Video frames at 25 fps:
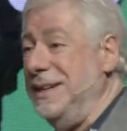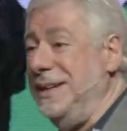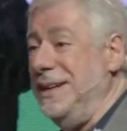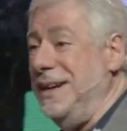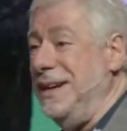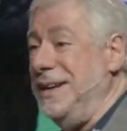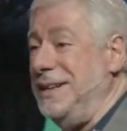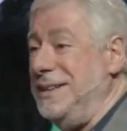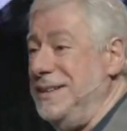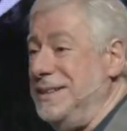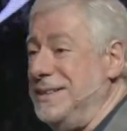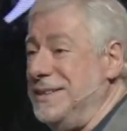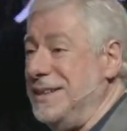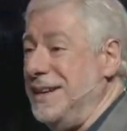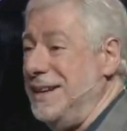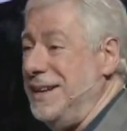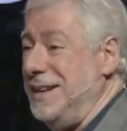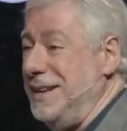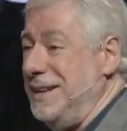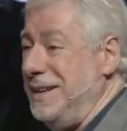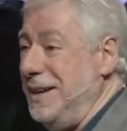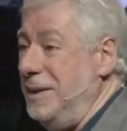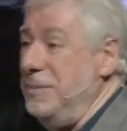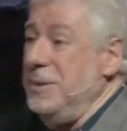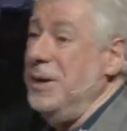And
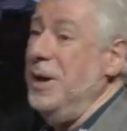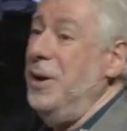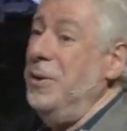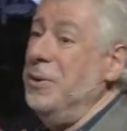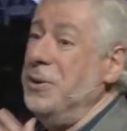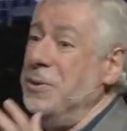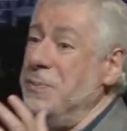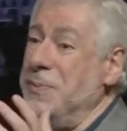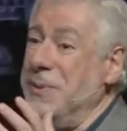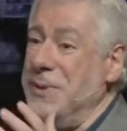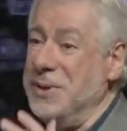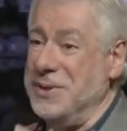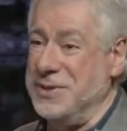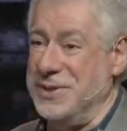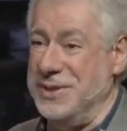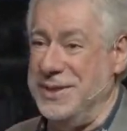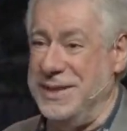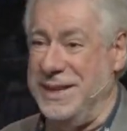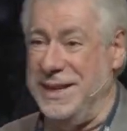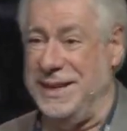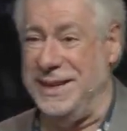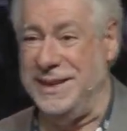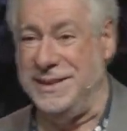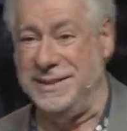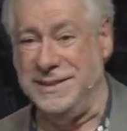I'm an older person
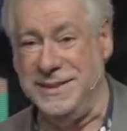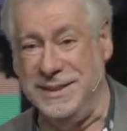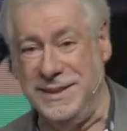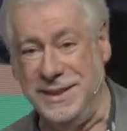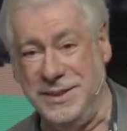now. You know,